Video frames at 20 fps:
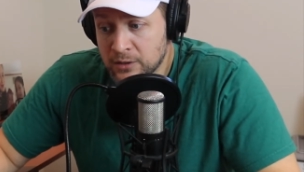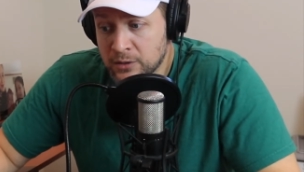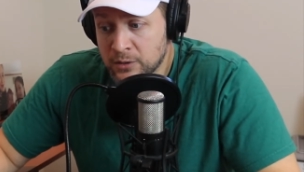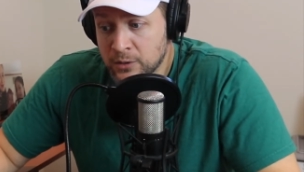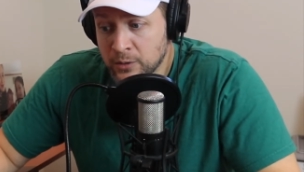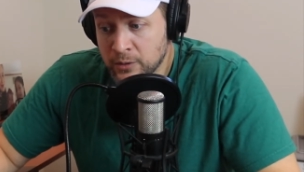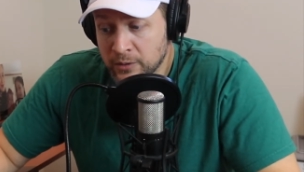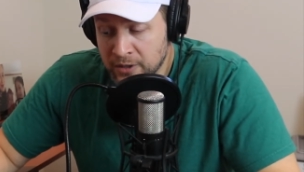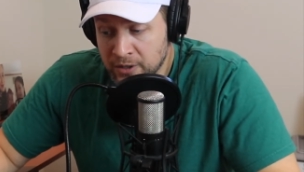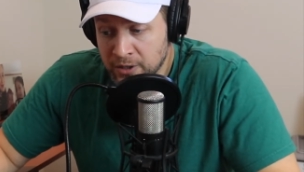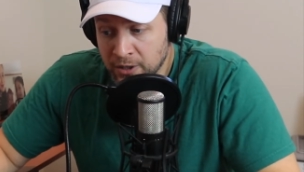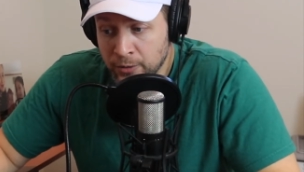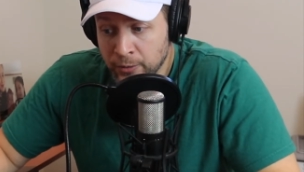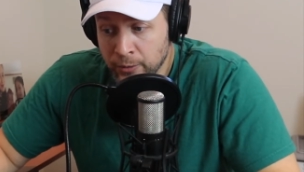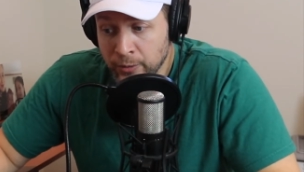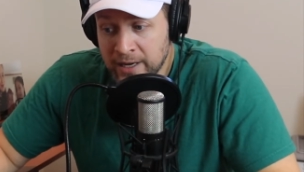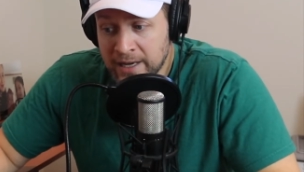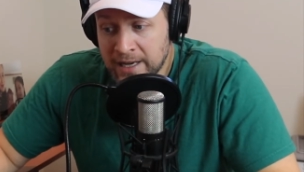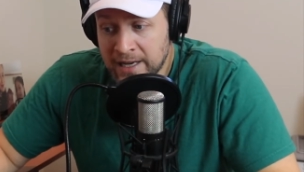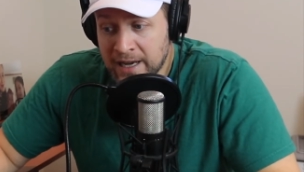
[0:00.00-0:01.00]
to a
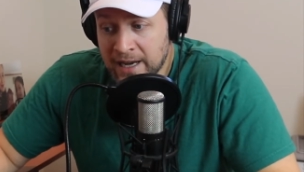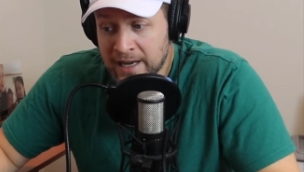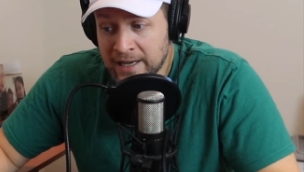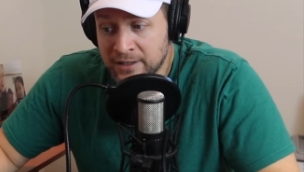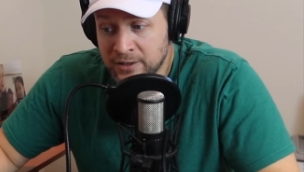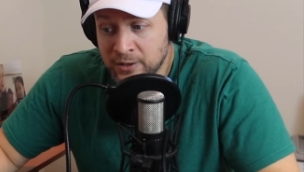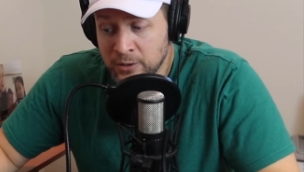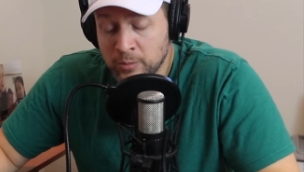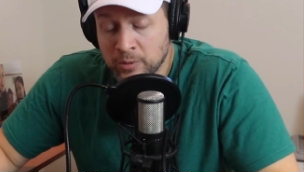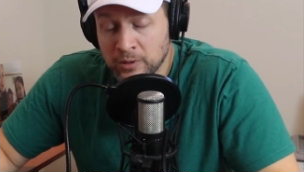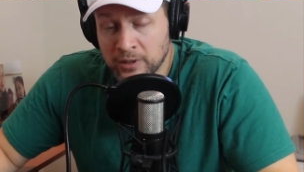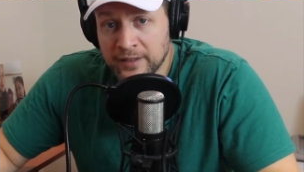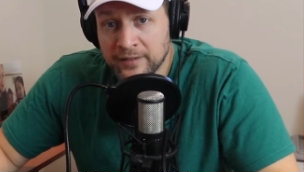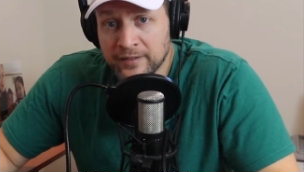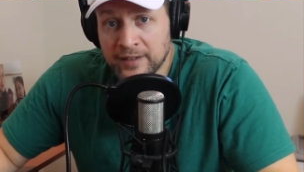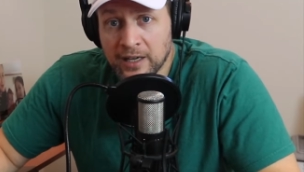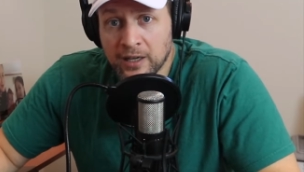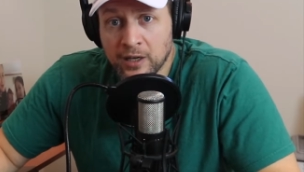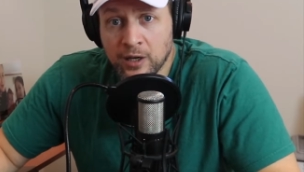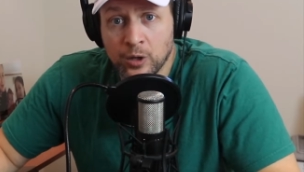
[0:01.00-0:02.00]
degree, I do believe
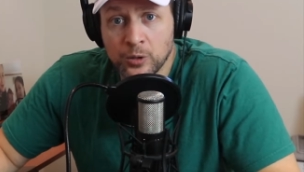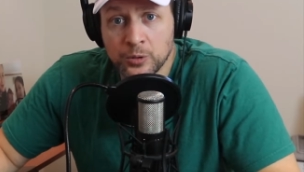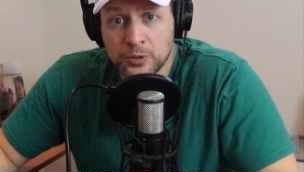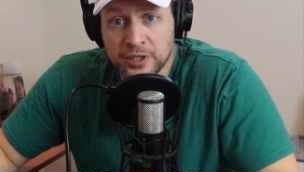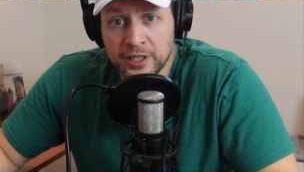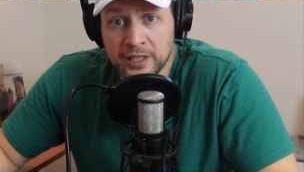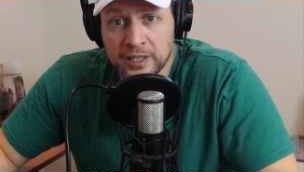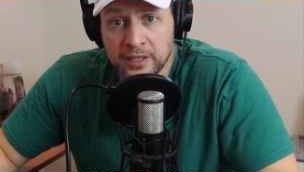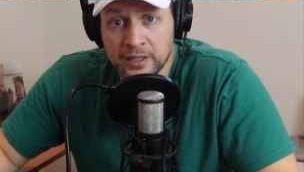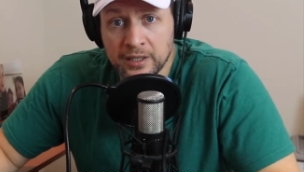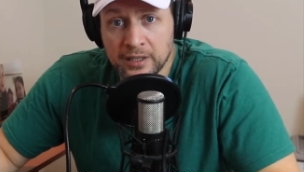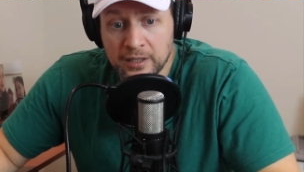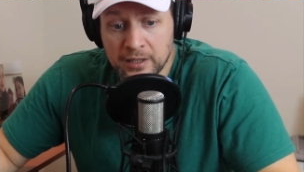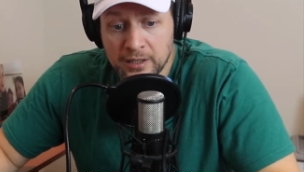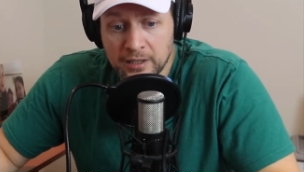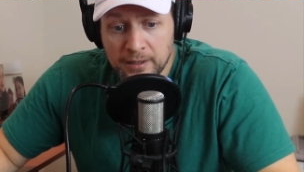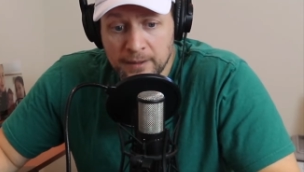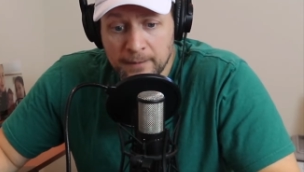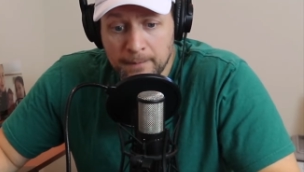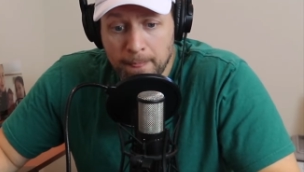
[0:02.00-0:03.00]
that coaching
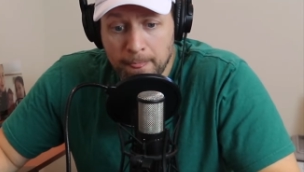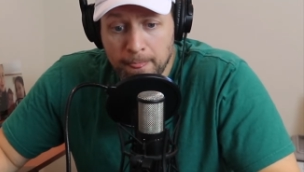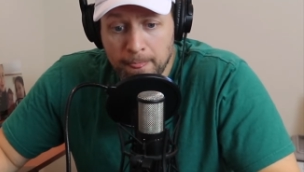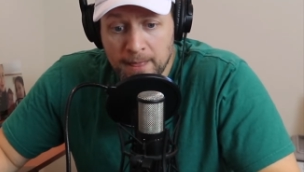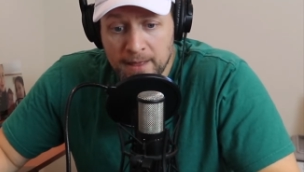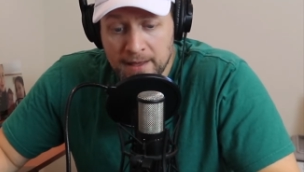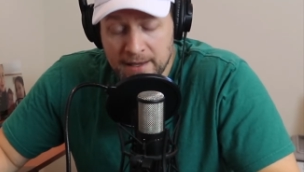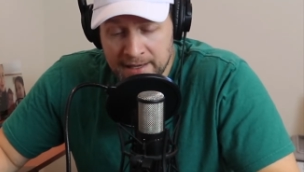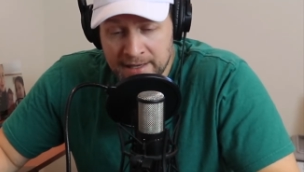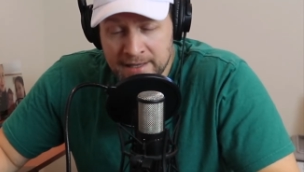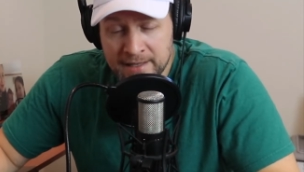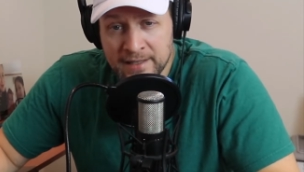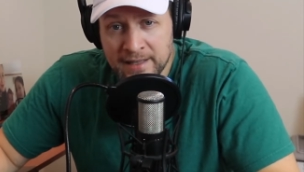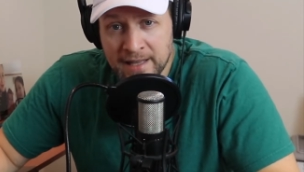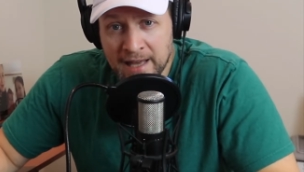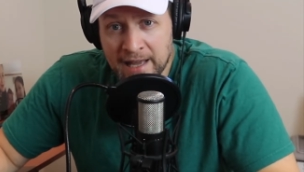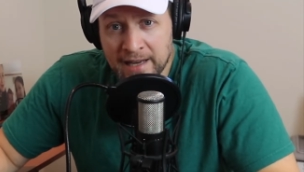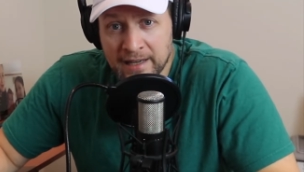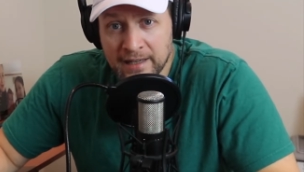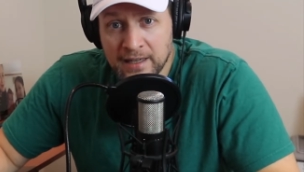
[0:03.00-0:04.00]
is
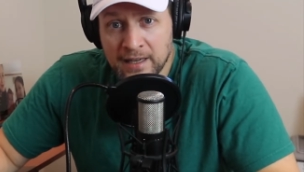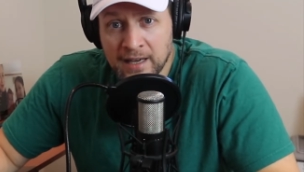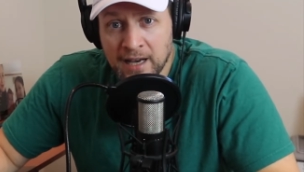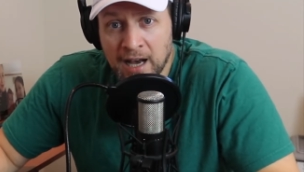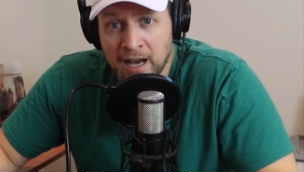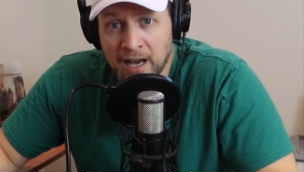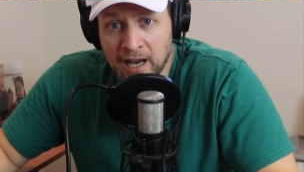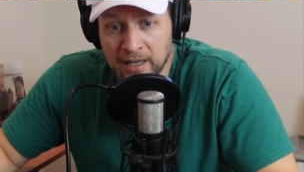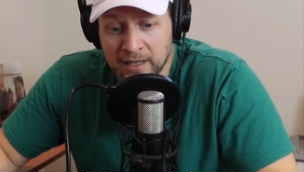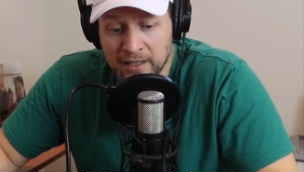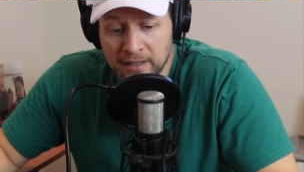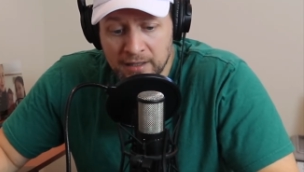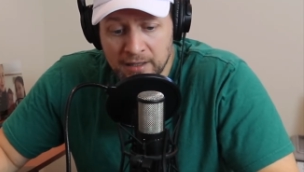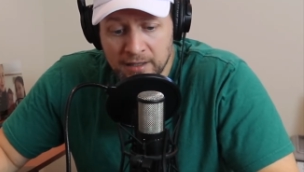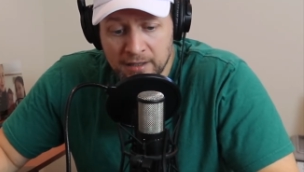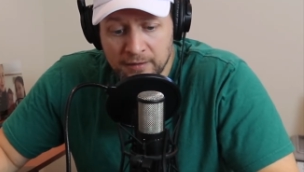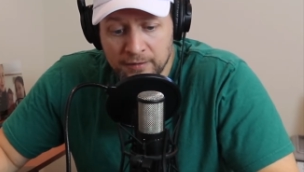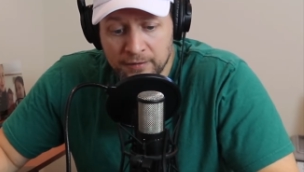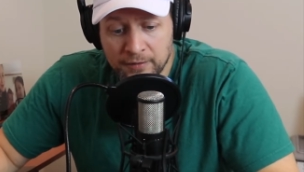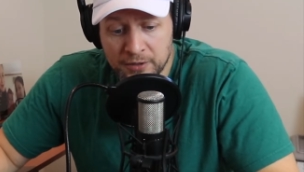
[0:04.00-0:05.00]
that cog
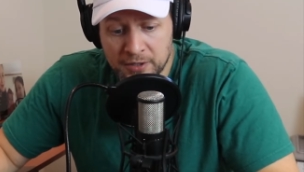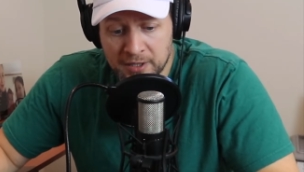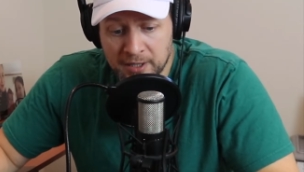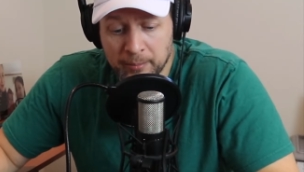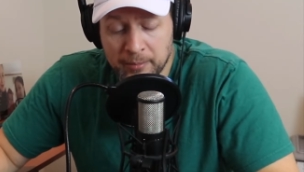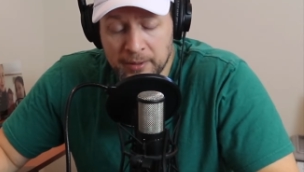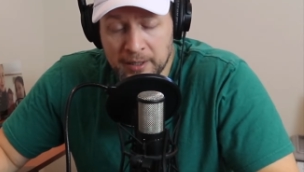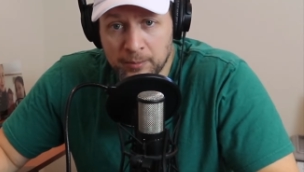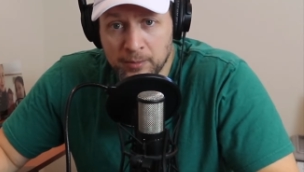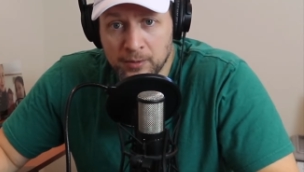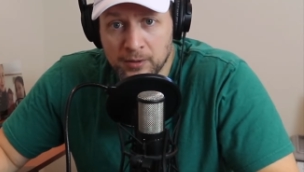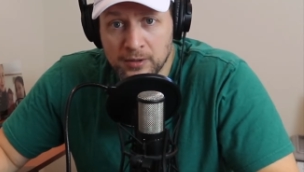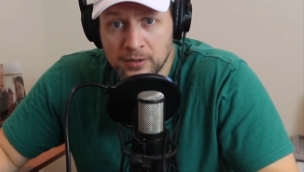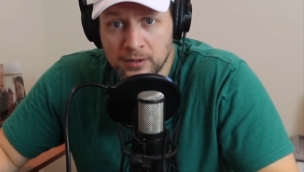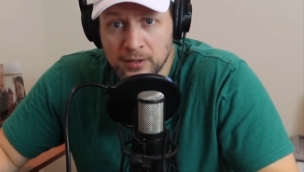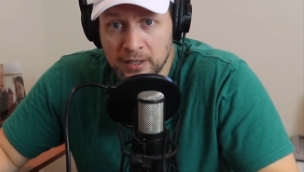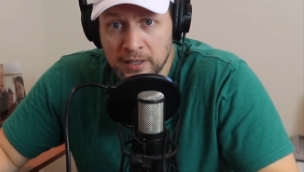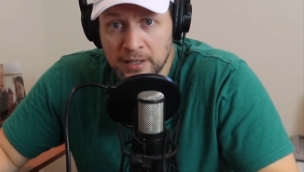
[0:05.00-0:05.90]
for some people.